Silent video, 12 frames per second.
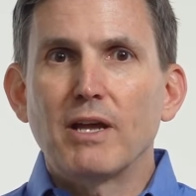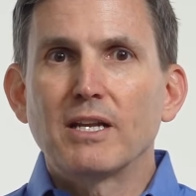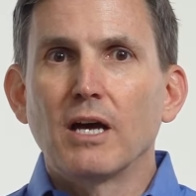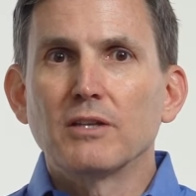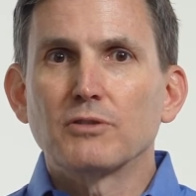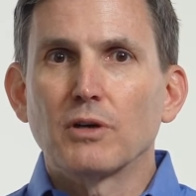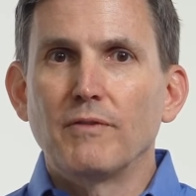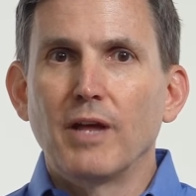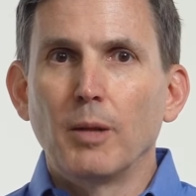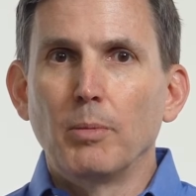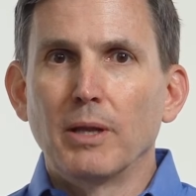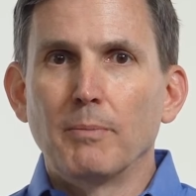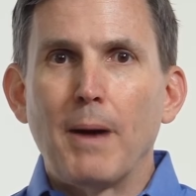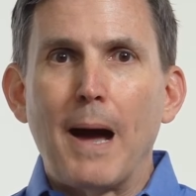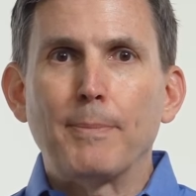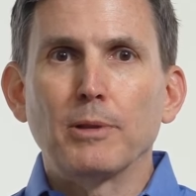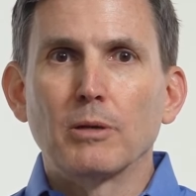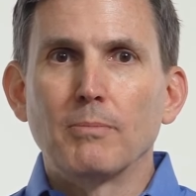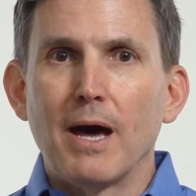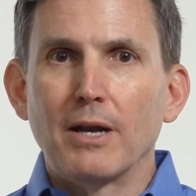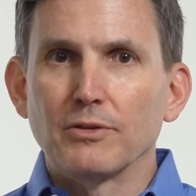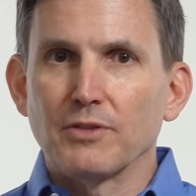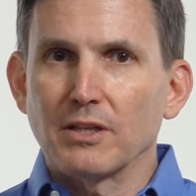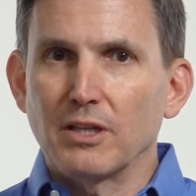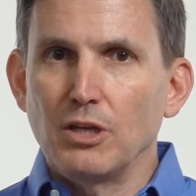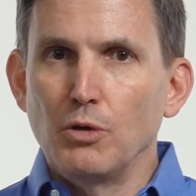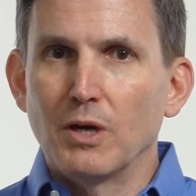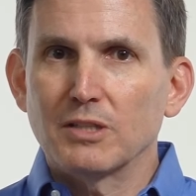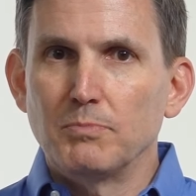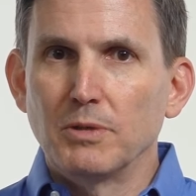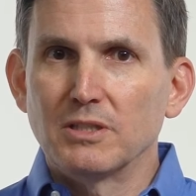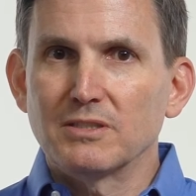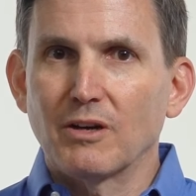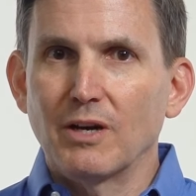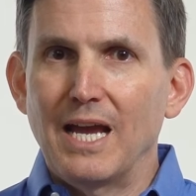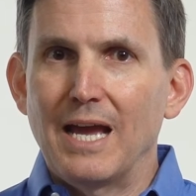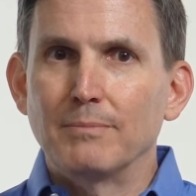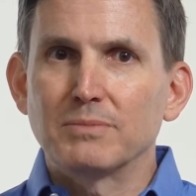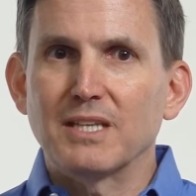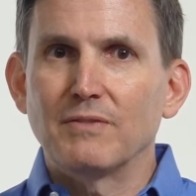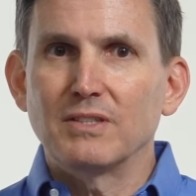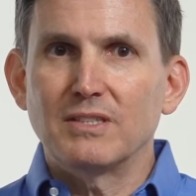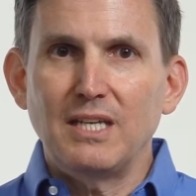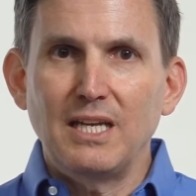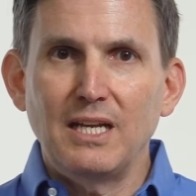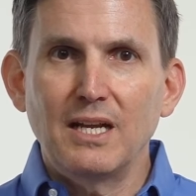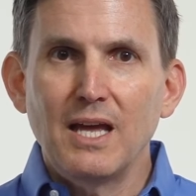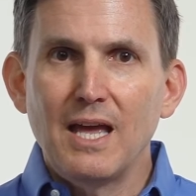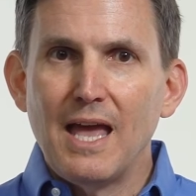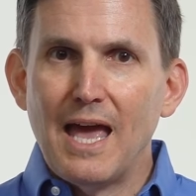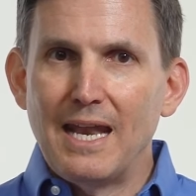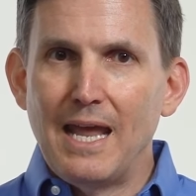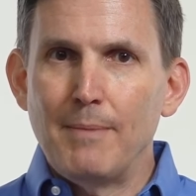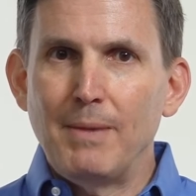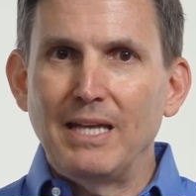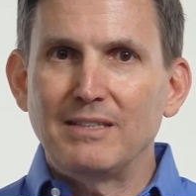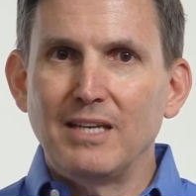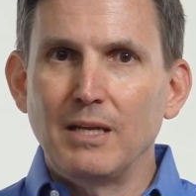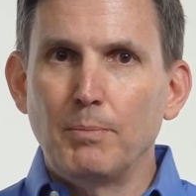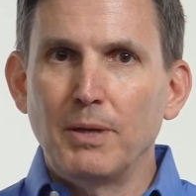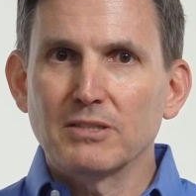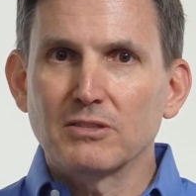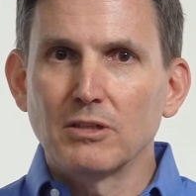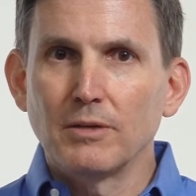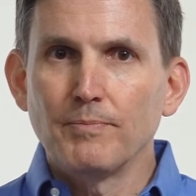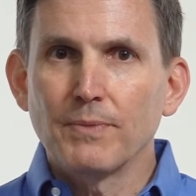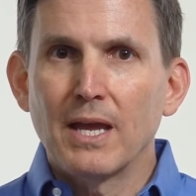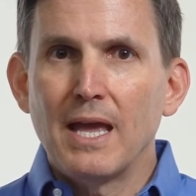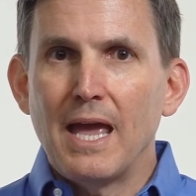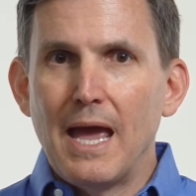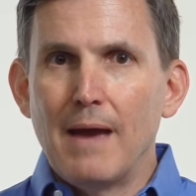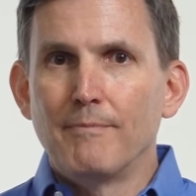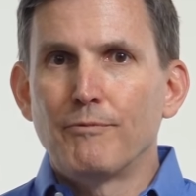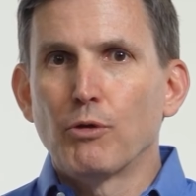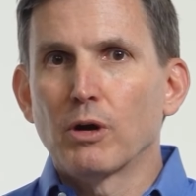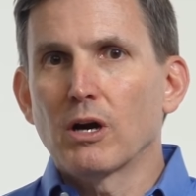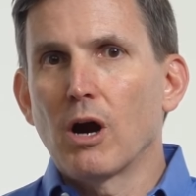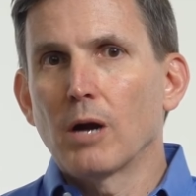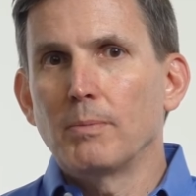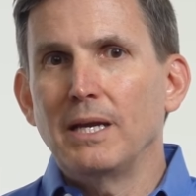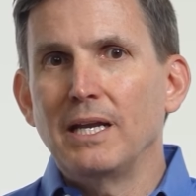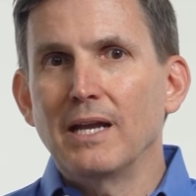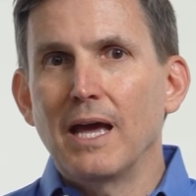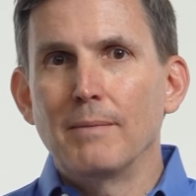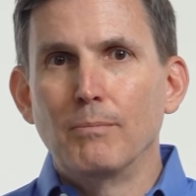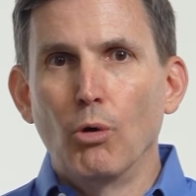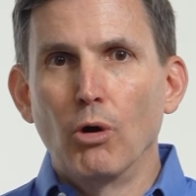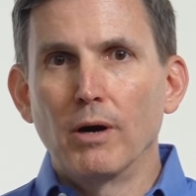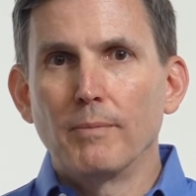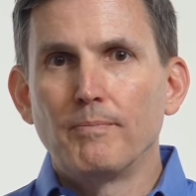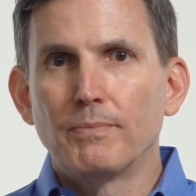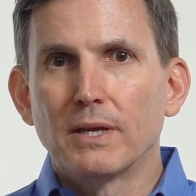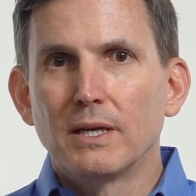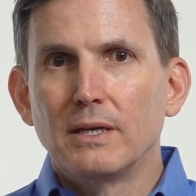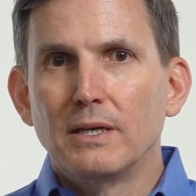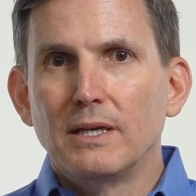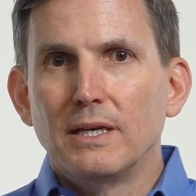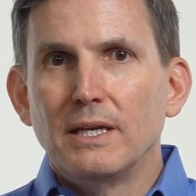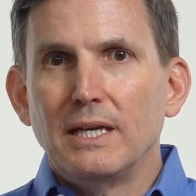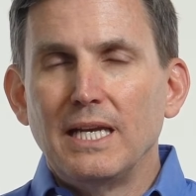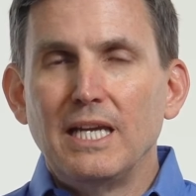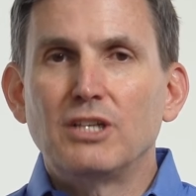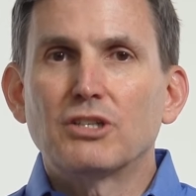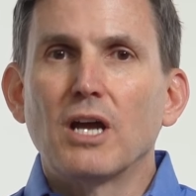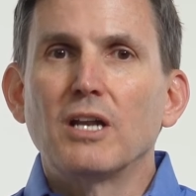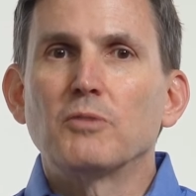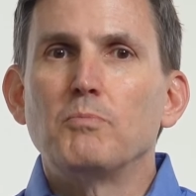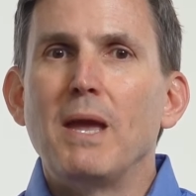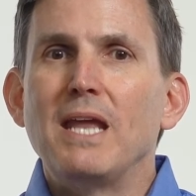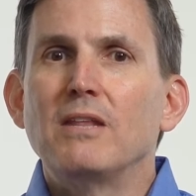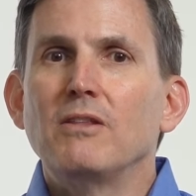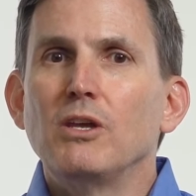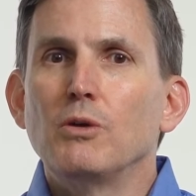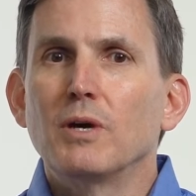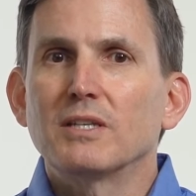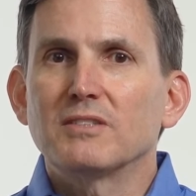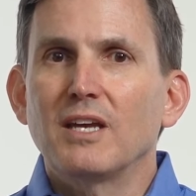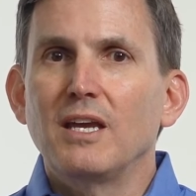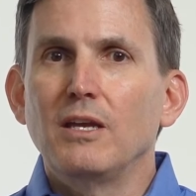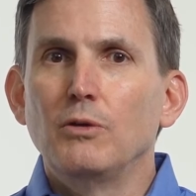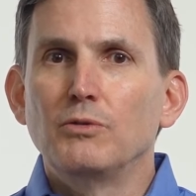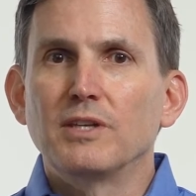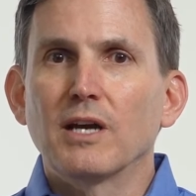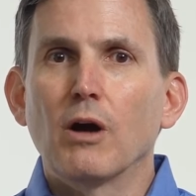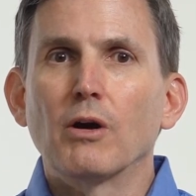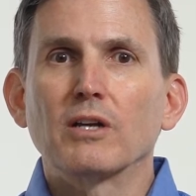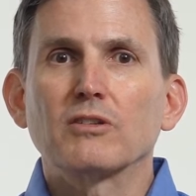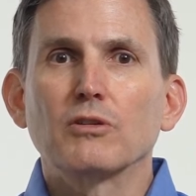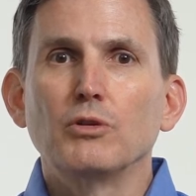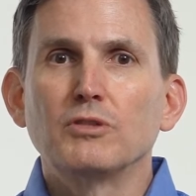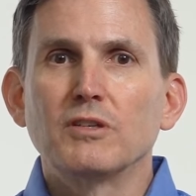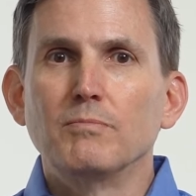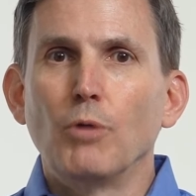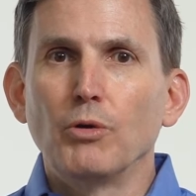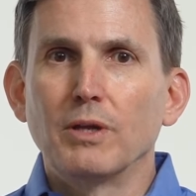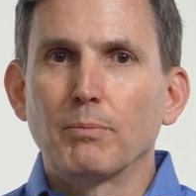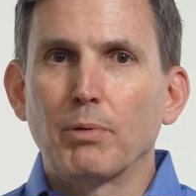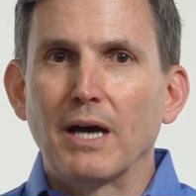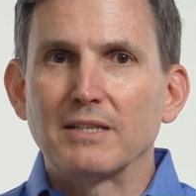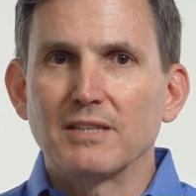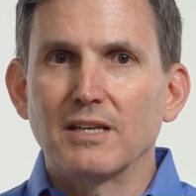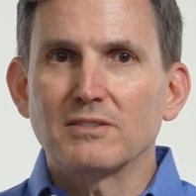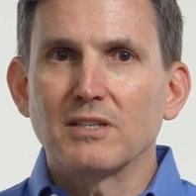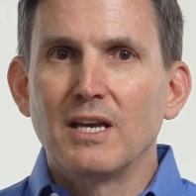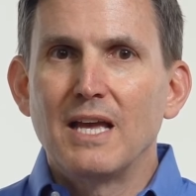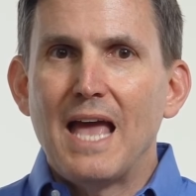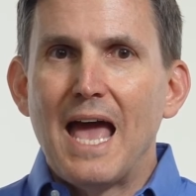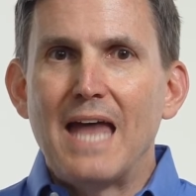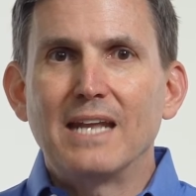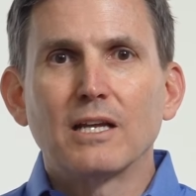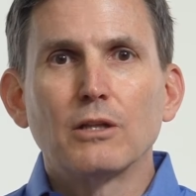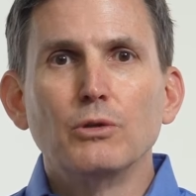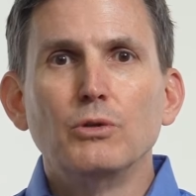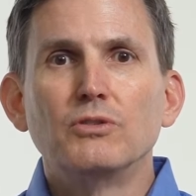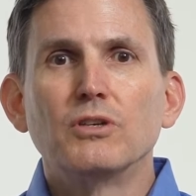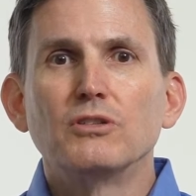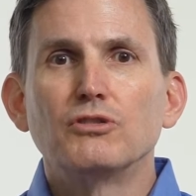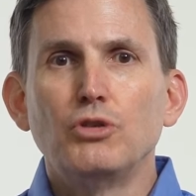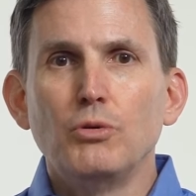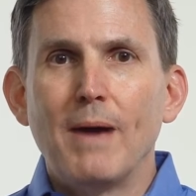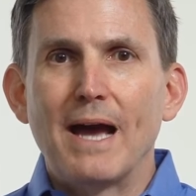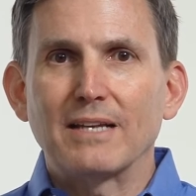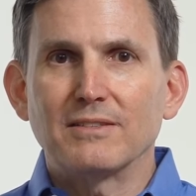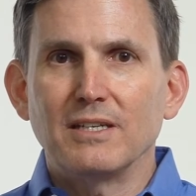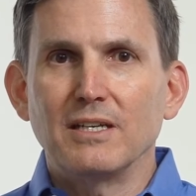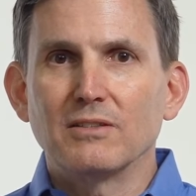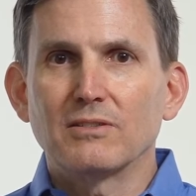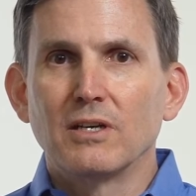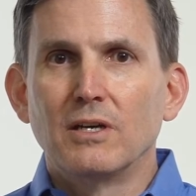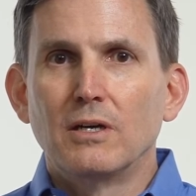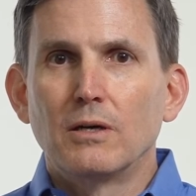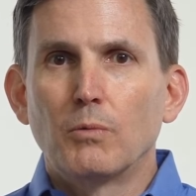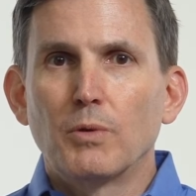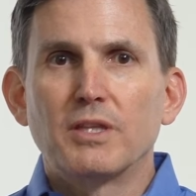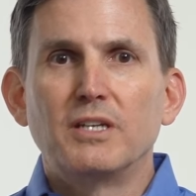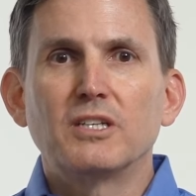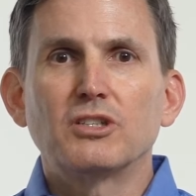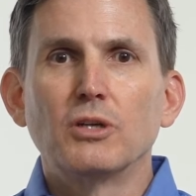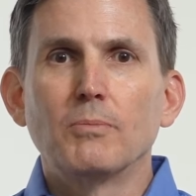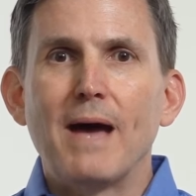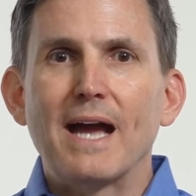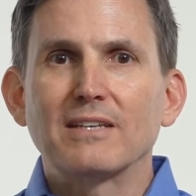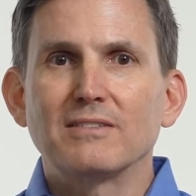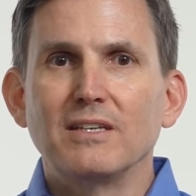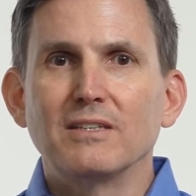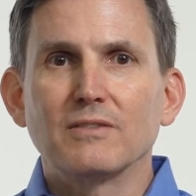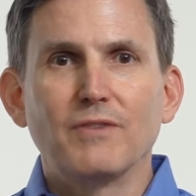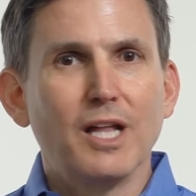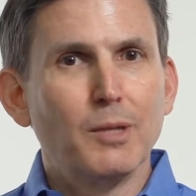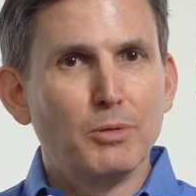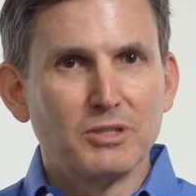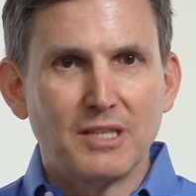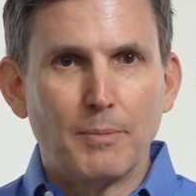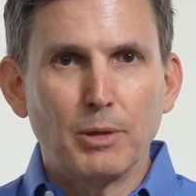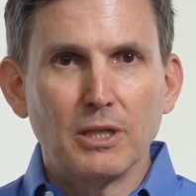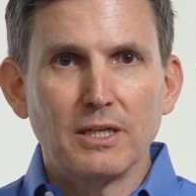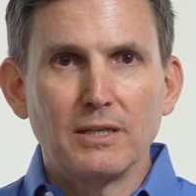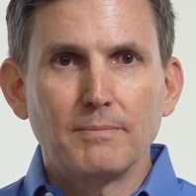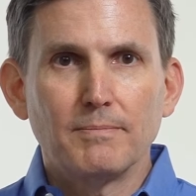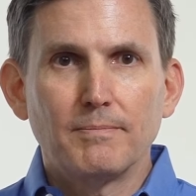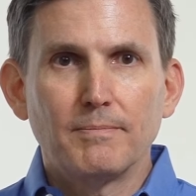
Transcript: red guns are available in popular models like the US military M17 and M18 pistol, M4 carbine, and more. Each gun is made in the USA using our exclusive molding process and includes two magazines, with additional magazines available separately.